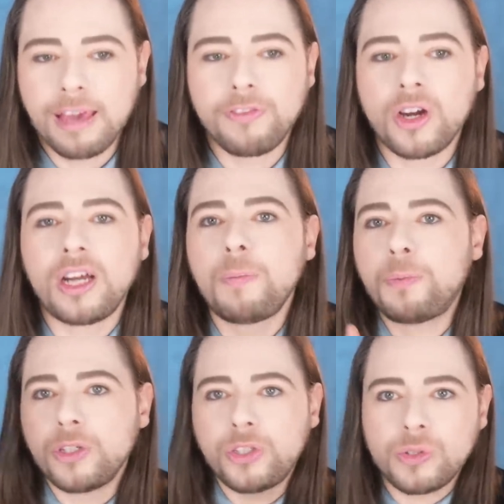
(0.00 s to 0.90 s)
if you're going
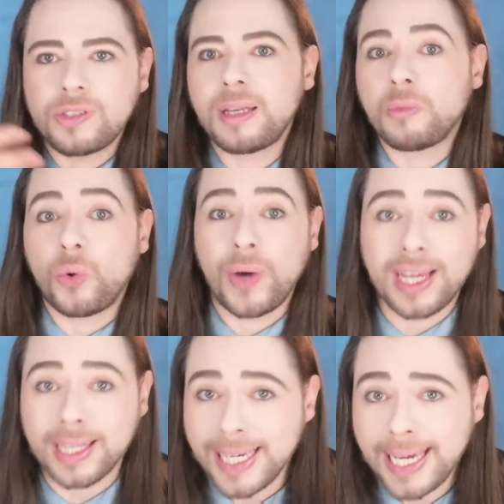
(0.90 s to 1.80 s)
to produce them
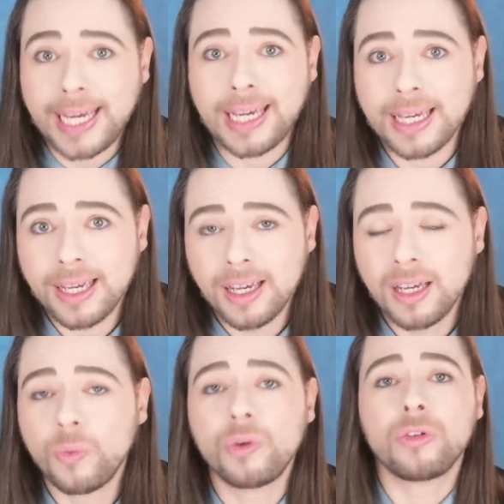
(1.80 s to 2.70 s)
quickly
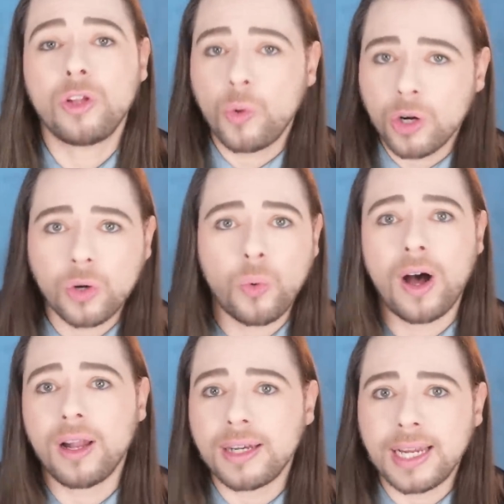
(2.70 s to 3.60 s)
with lower
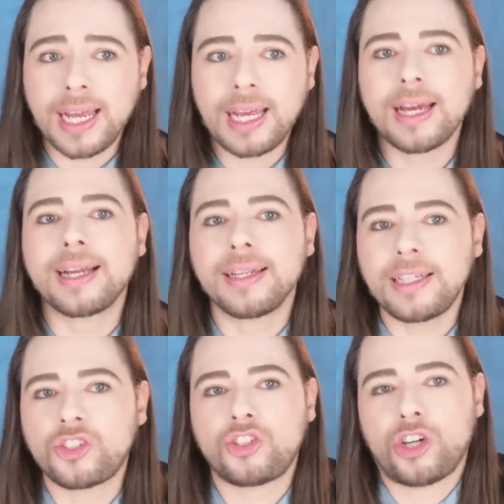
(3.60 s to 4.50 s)
quality, at
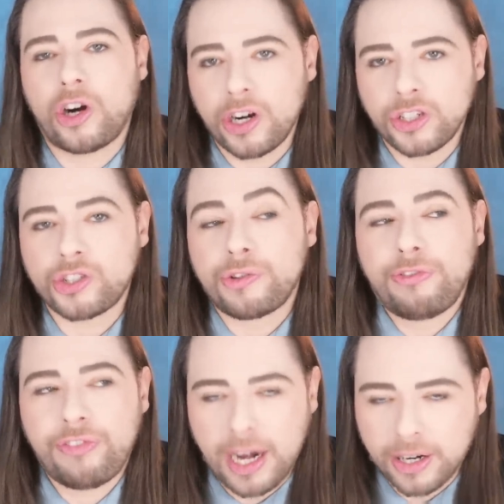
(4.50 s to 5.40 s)
least
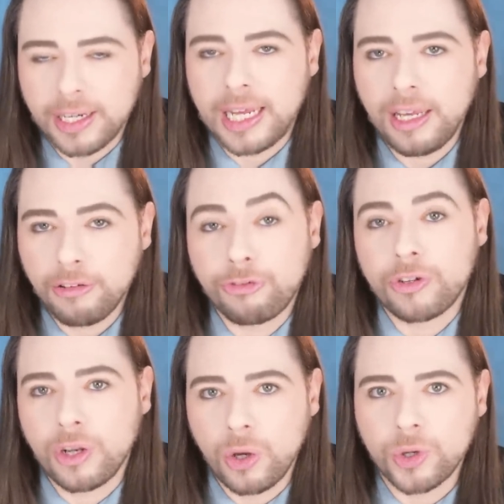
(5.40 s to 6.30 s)
charge fairly
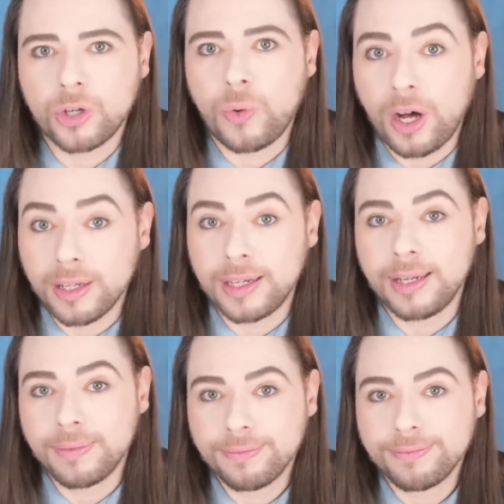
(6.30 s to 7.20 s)
for the lower
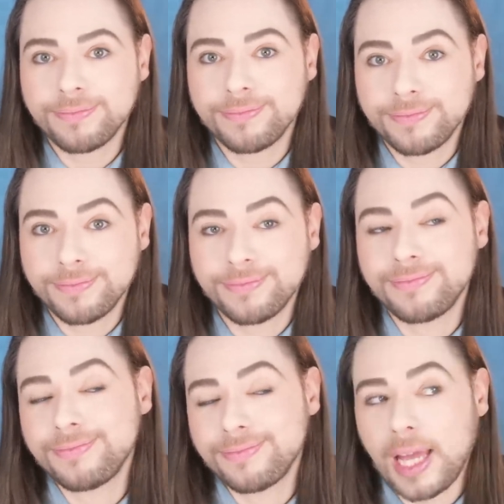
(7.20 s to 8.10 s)
quality.
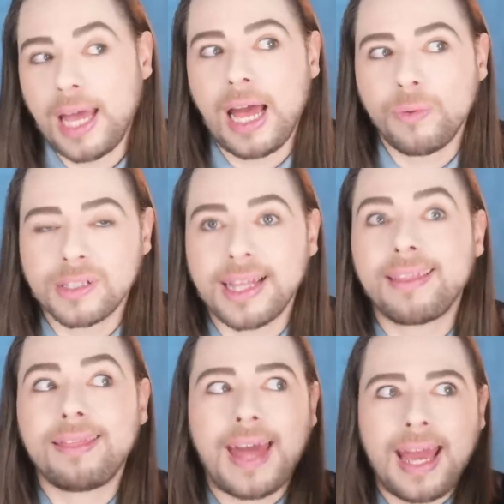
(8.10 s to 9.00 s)
And I was
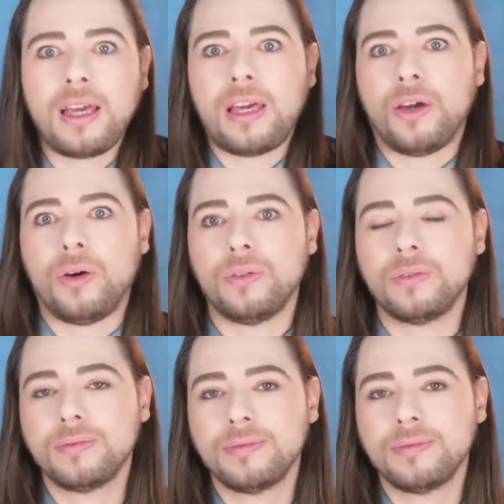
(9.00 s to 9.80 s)
like, thank you.